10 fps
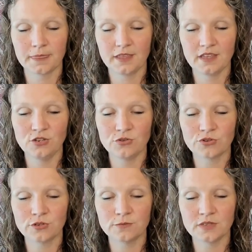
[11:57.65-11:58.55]
And you
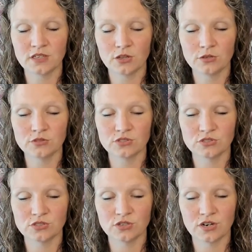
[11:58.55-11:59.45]
couldn't be closer
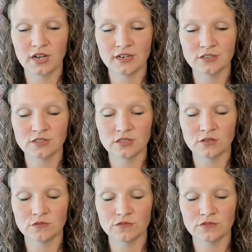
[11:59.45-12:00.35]
to your higher
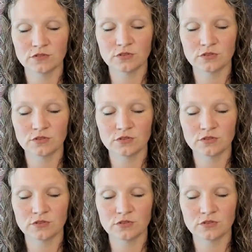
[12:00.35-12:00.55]
self